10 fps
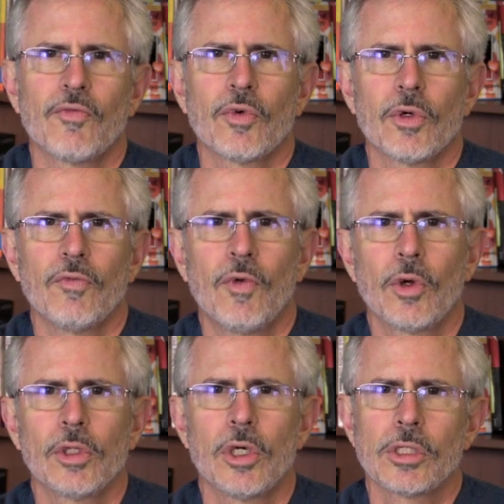for a
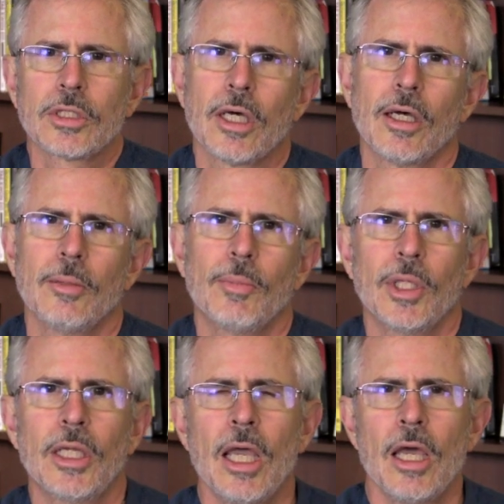very long time,
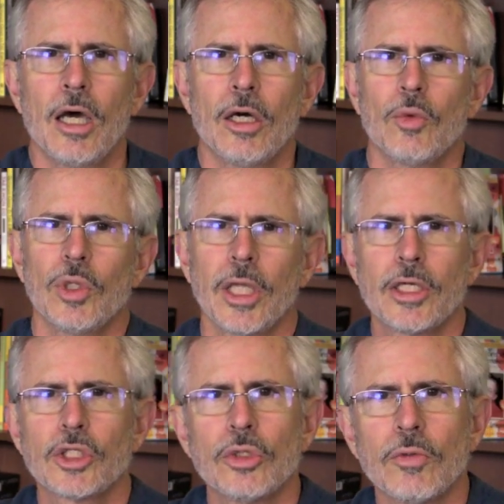but a
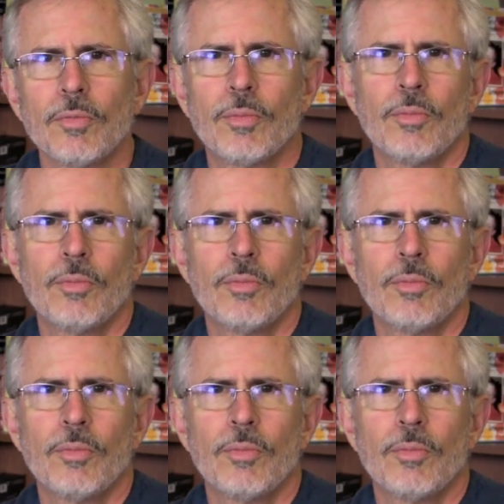relational